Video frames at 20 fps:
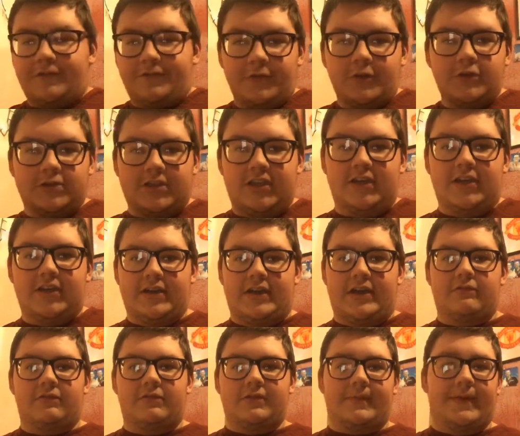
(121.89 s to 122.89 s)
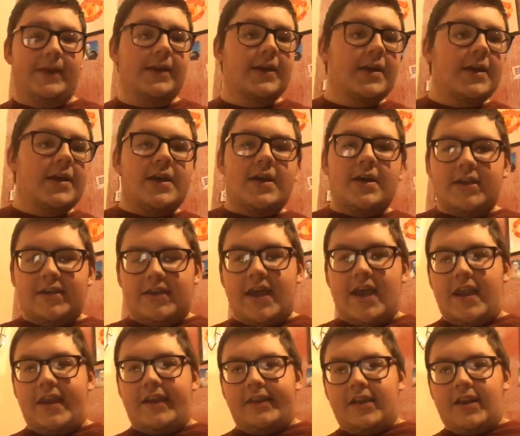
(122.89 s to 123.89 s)
14 down to me.
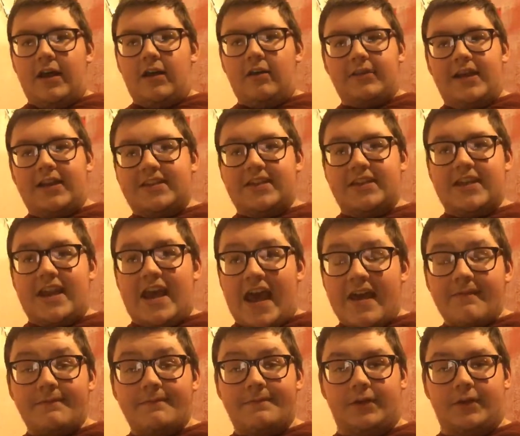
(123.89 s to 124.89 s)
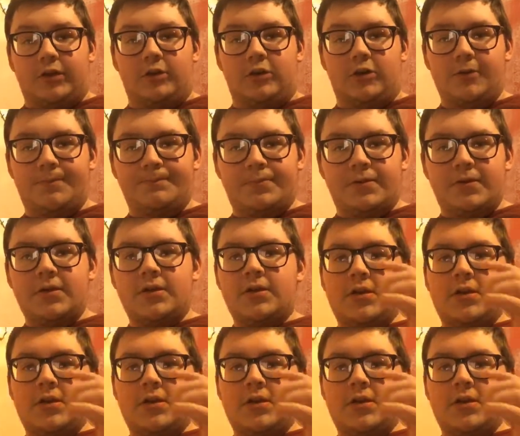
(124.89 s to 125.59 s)
Then I'll get an envelope